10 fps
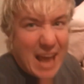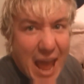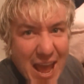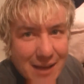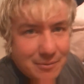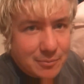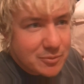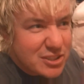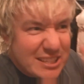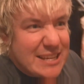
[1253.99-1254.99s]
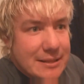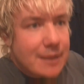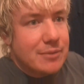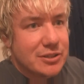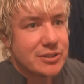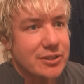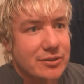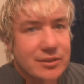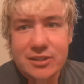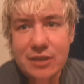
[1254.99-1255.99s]
air. My mum doesn't eat that much, do
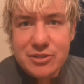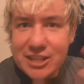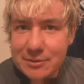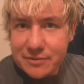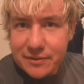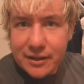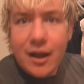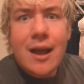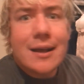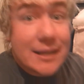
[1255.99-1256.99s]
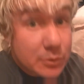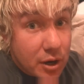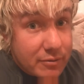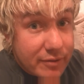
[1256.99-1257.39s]
you? That's how she keeps her figure. That's why I'm